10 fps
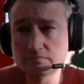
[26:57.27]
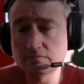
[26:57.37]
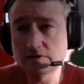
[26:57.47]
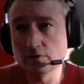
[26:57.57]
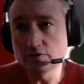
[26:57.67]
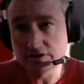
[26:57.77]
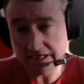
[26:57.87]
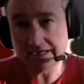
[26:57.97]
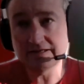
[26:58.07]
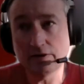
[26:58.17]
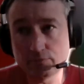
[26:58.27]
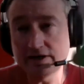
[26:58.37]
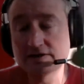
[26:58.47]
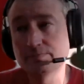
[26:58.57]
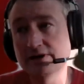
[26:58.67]
you know, taking that
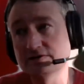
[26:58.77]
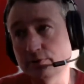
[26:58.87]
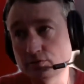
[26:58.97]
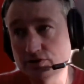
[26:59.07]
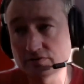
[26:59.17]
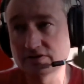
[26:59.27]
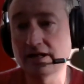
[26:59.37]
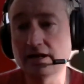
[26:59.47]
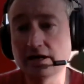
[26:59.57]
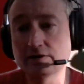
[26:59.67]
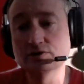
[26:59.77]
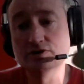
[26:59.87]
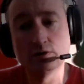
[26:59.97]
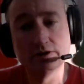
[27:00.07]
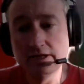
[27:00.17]
rights-based approach, using that language,
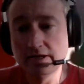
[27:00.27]
going,